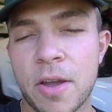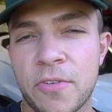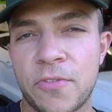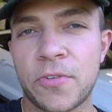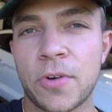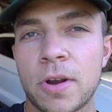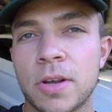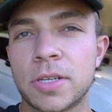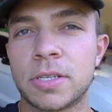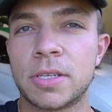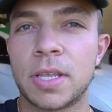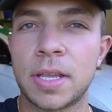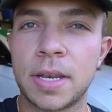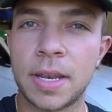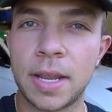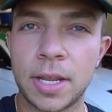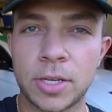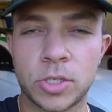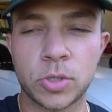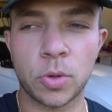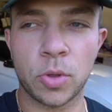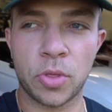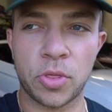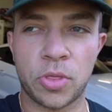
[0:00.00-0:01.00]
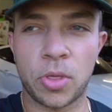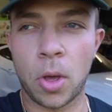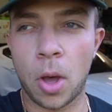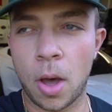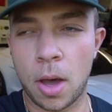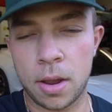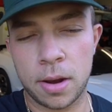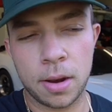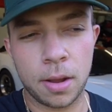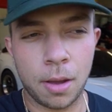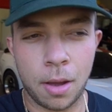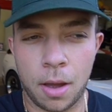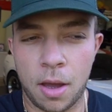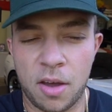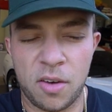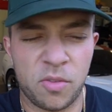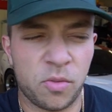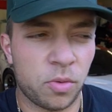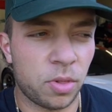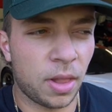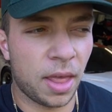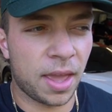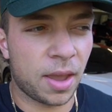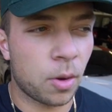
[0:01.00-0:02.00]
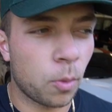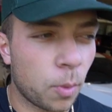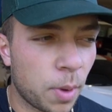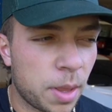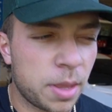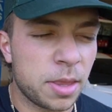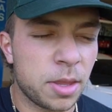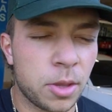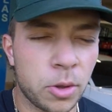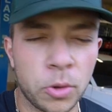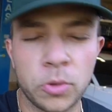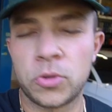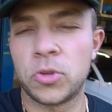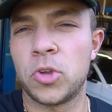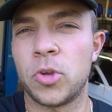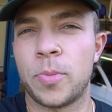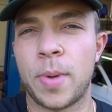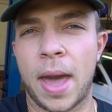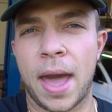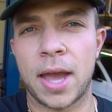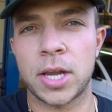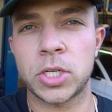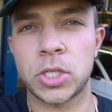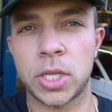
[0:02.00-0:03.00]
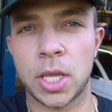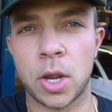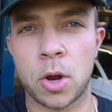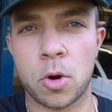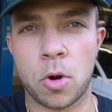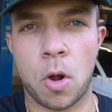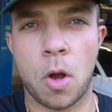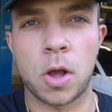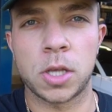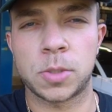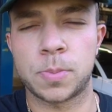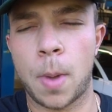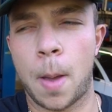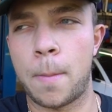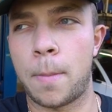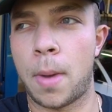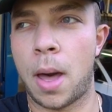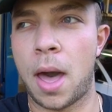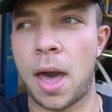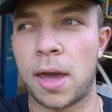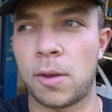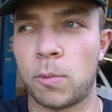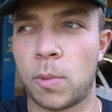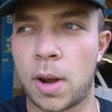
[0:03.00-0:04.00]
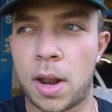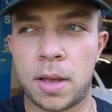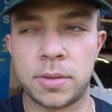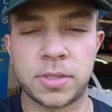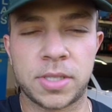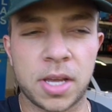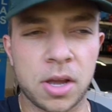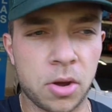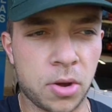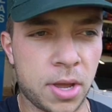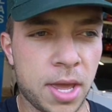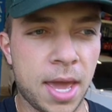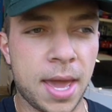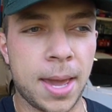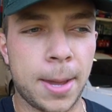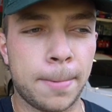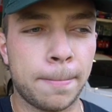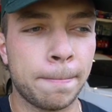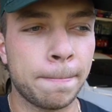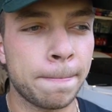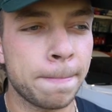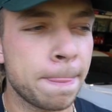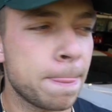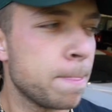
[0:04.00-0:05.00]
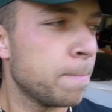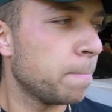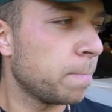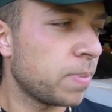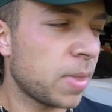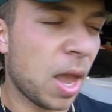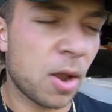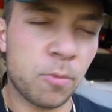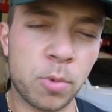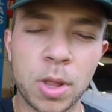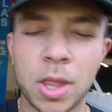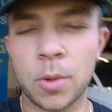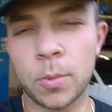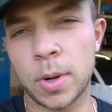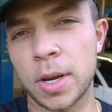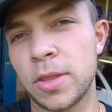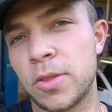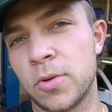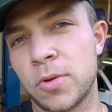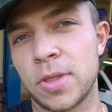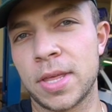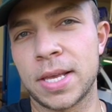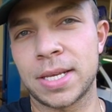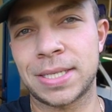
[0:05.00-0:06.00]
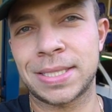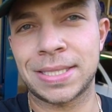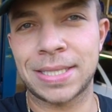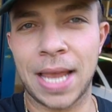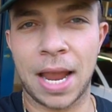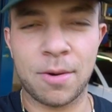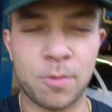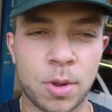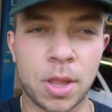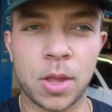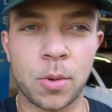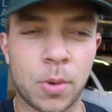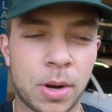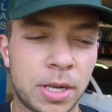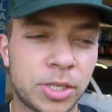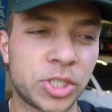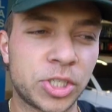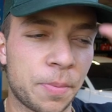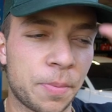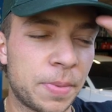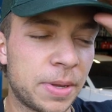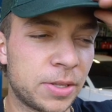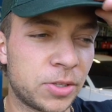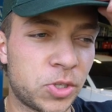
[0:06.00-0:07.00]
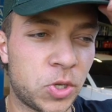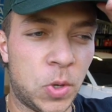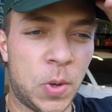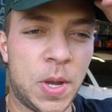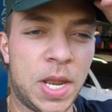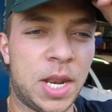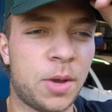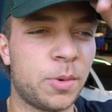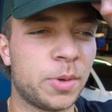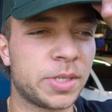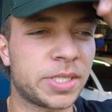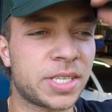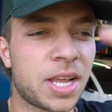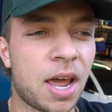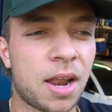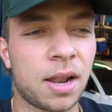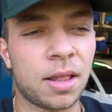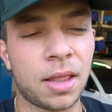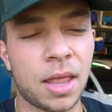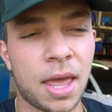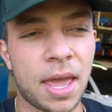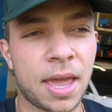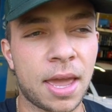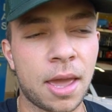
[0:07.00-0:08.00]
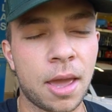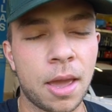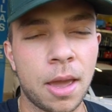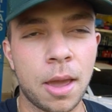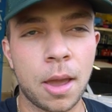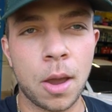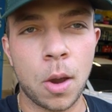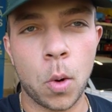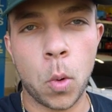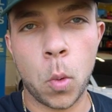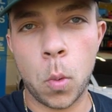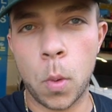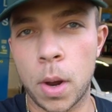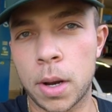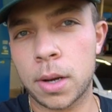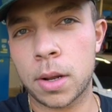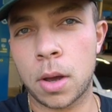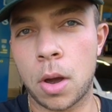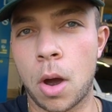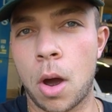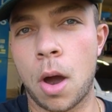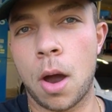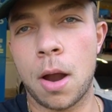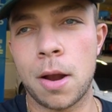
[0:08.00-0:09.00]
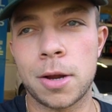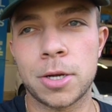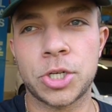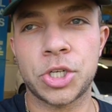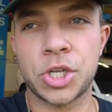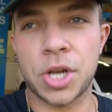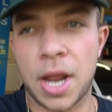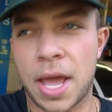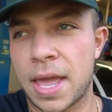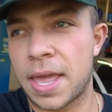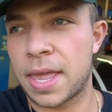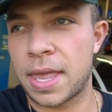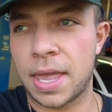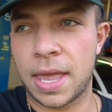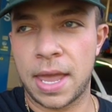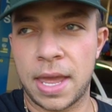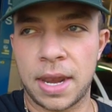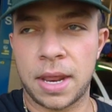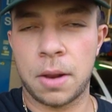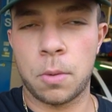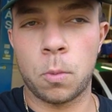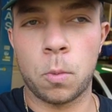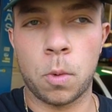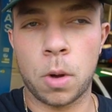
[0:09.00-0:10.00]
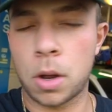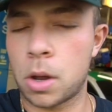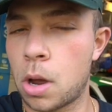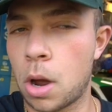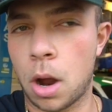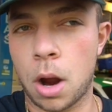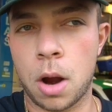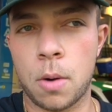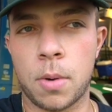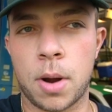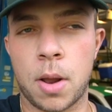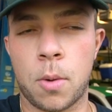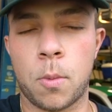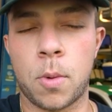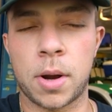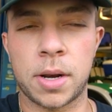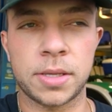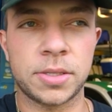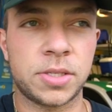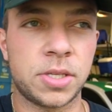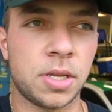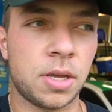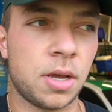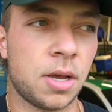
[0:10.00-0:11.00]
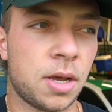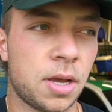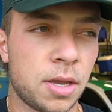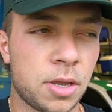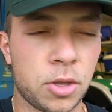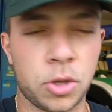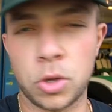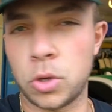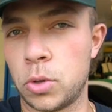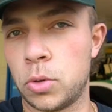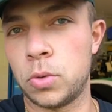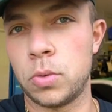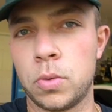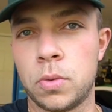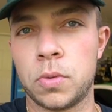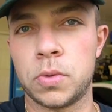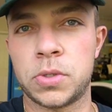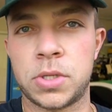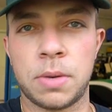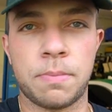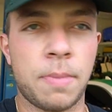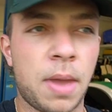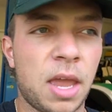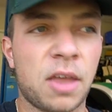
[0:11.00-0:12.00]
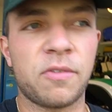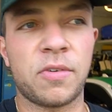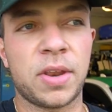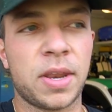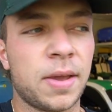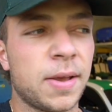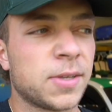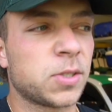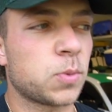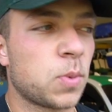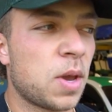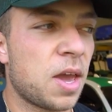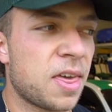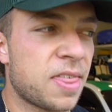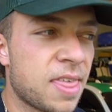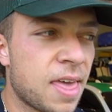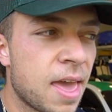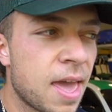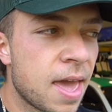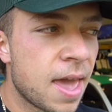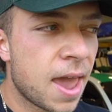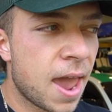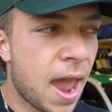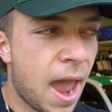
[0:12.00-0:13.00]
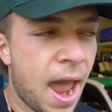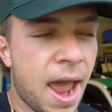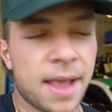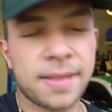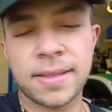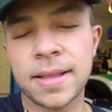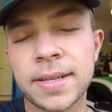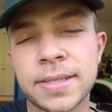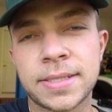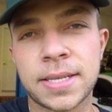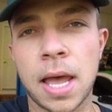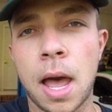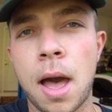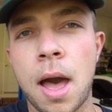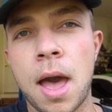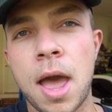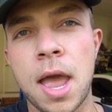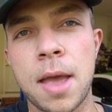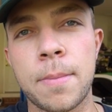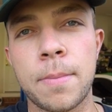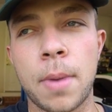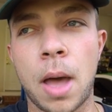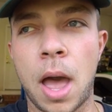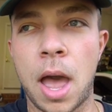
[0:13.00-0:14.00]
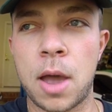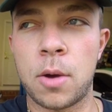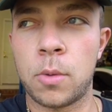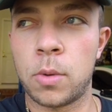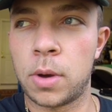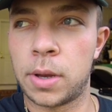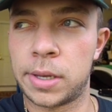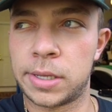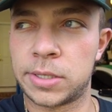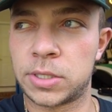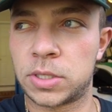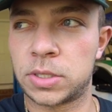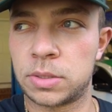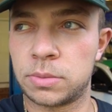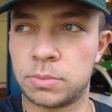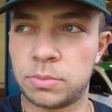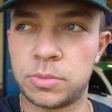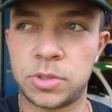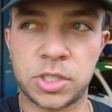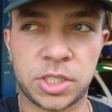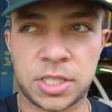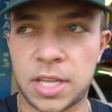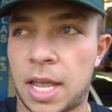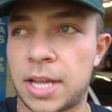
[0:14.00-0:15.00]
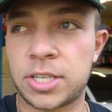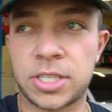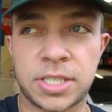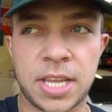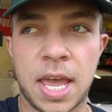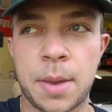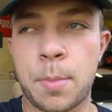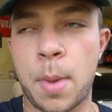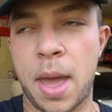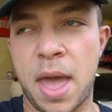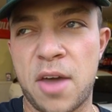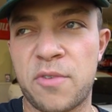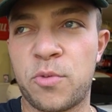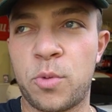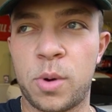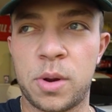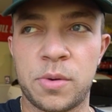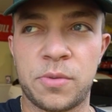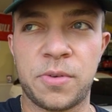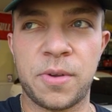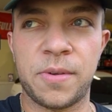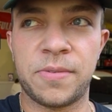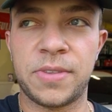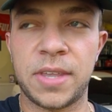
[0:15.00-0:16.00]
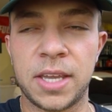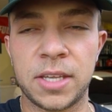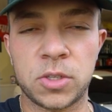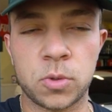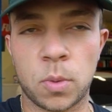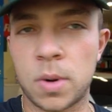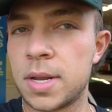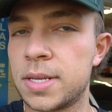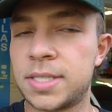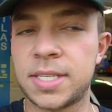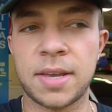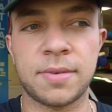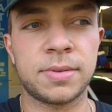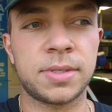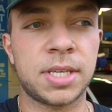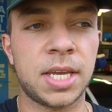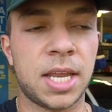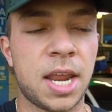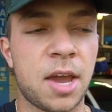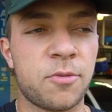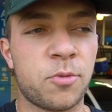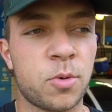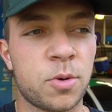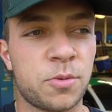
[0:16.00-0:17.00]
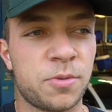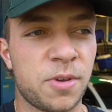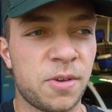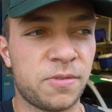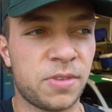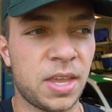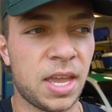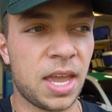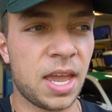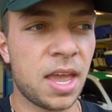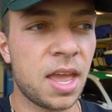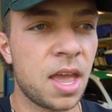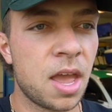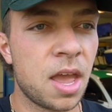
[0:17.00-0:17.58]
first initial thought of when YouTube actually crossed my mind, when I was like, okay, I really want to do this. I really want to into it. It was kind of like, what car should I get and what car would I wanted to use and make videos with? At the time, I just had my F-150, 2017 F-150,